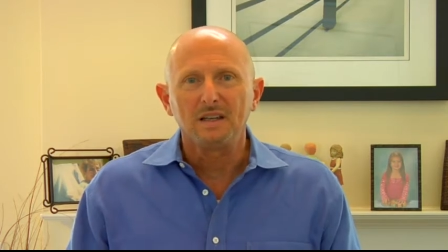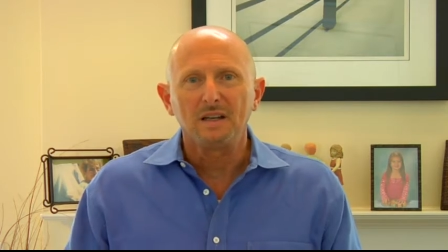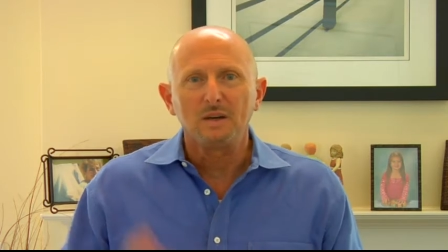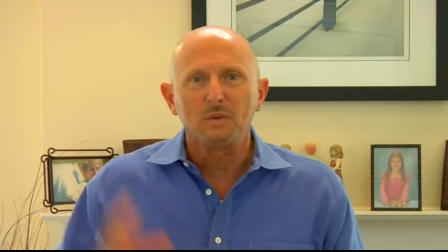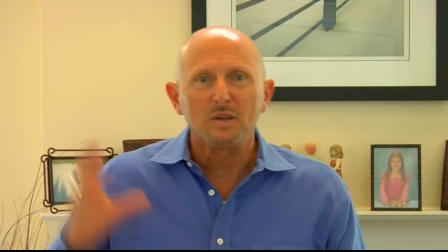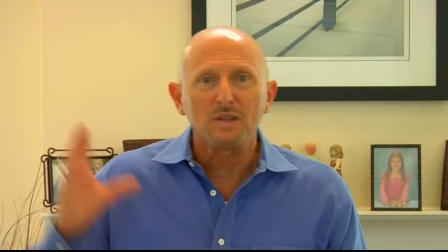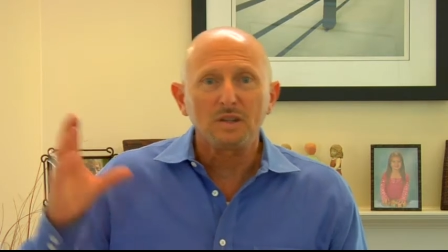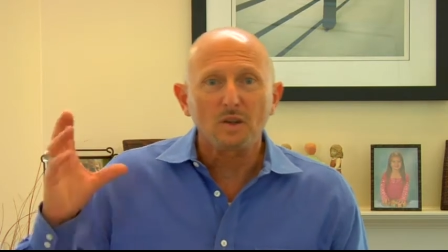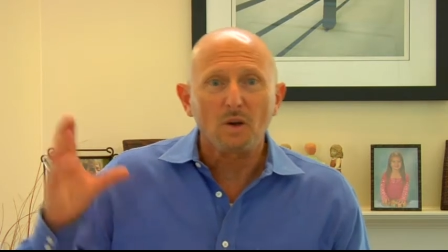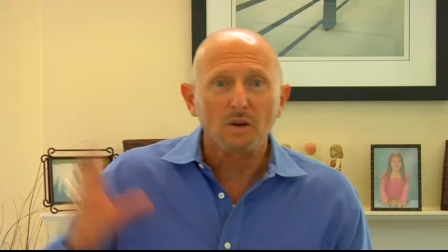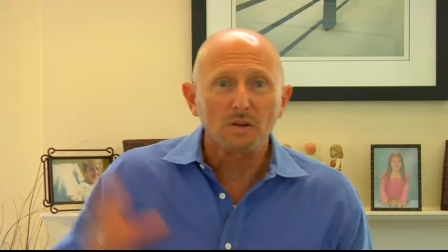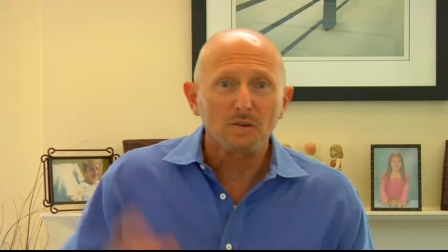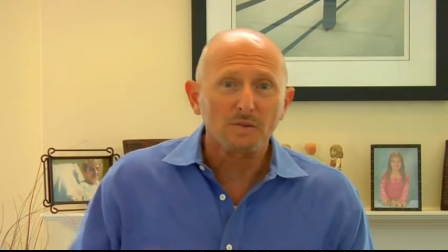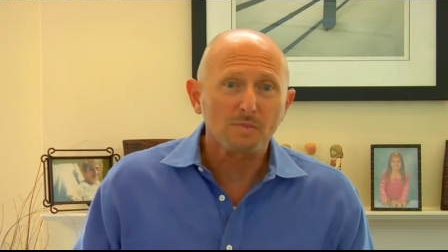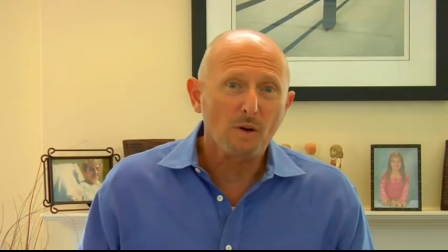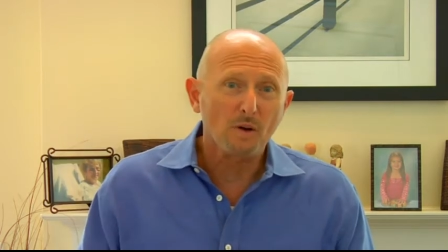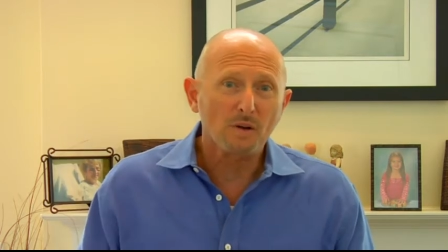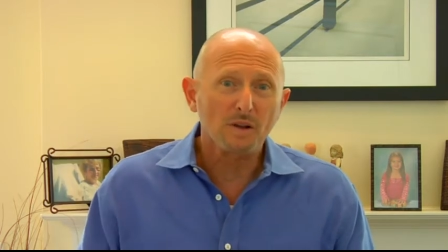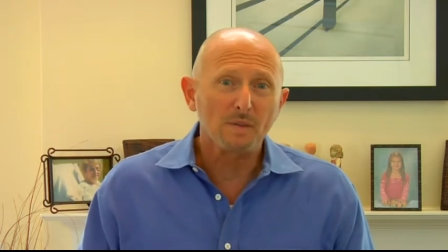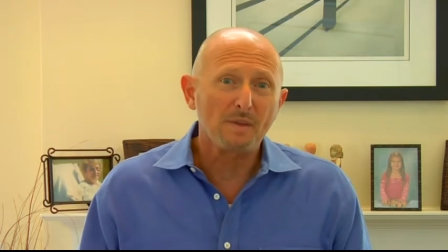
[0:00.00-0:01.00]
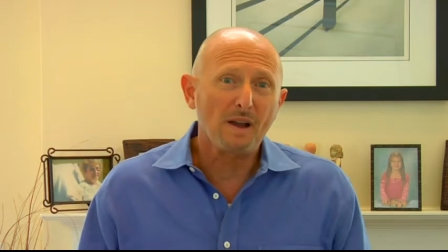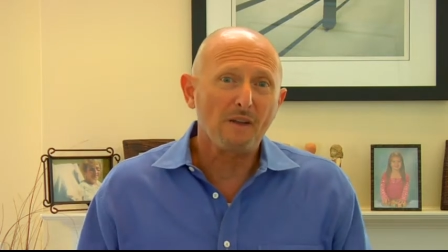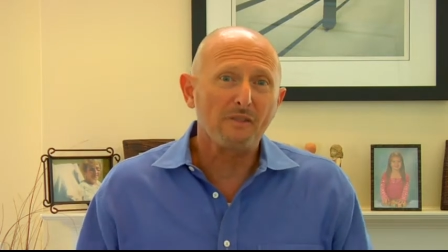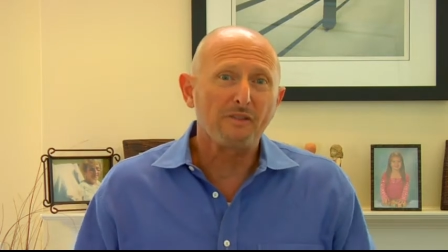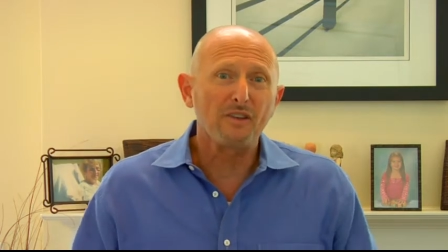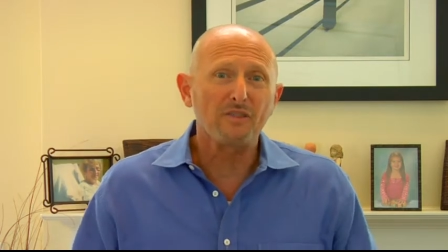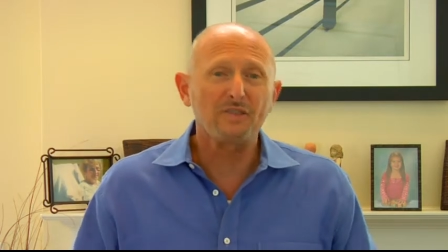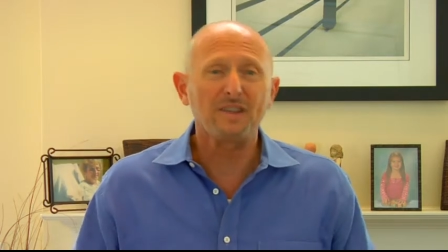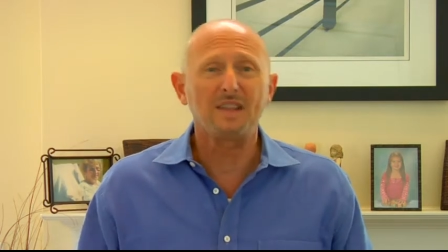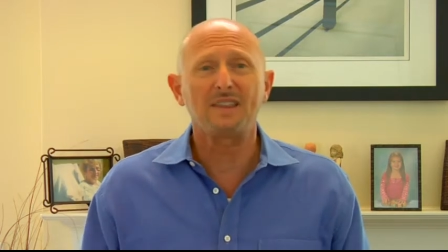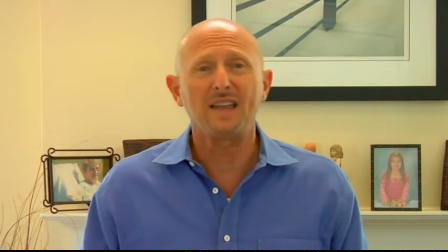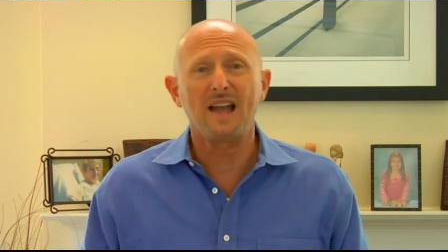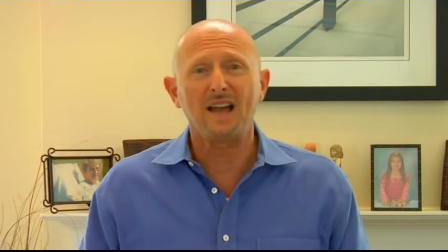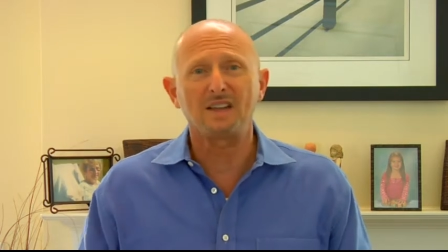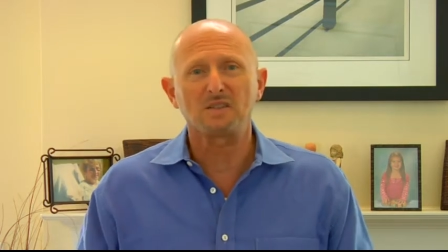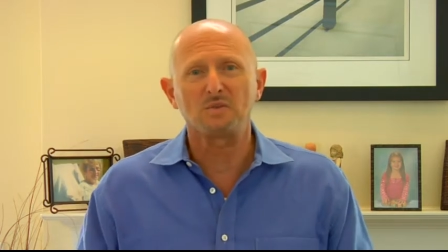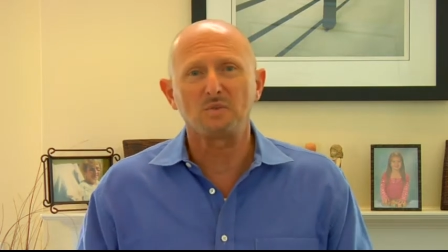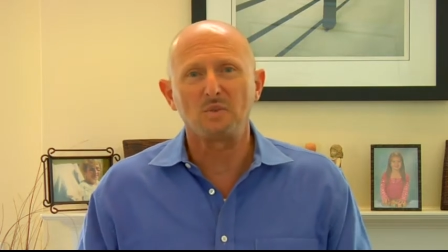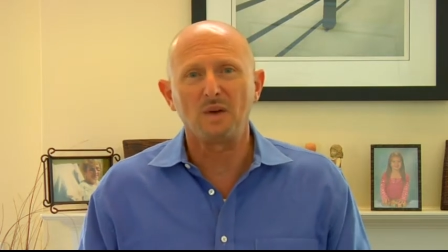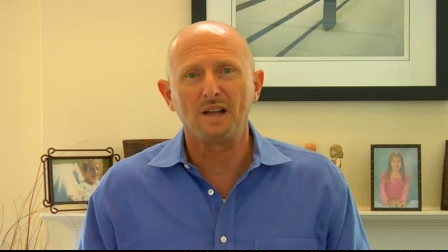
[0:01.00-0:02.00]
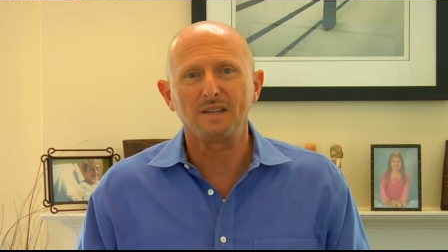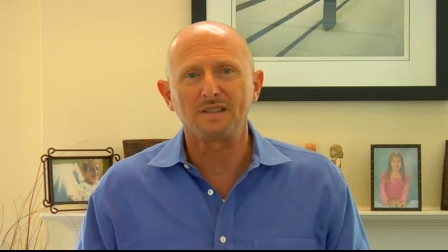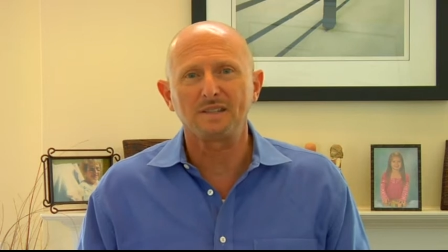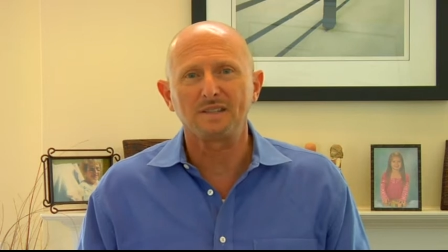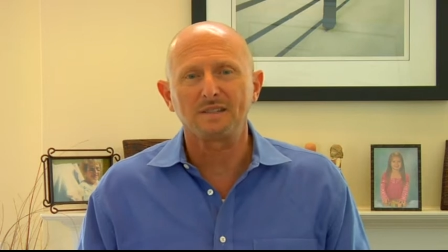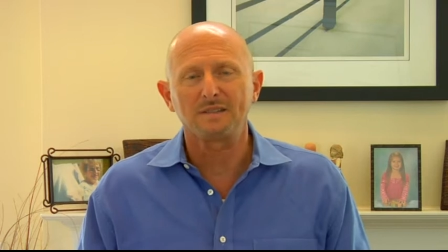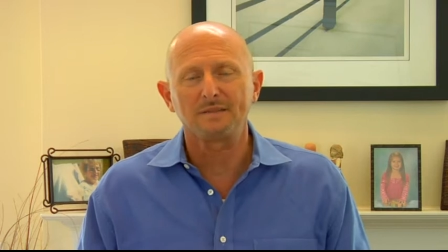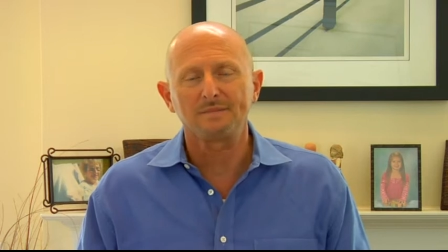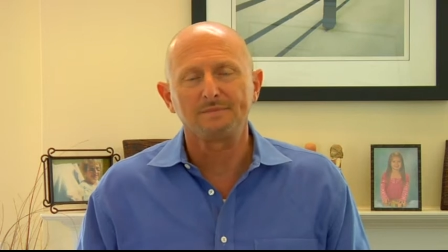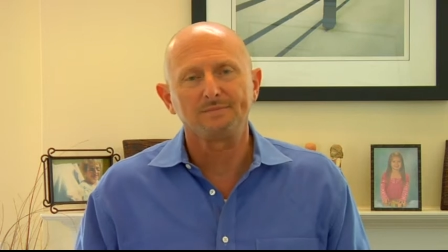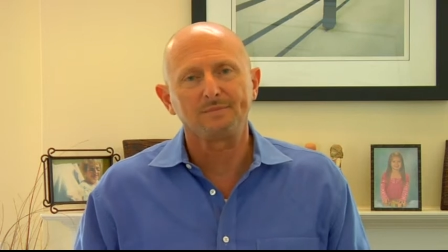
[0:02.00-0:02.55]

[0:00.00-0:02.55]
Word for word: We talk, spoke about 50,000 watts.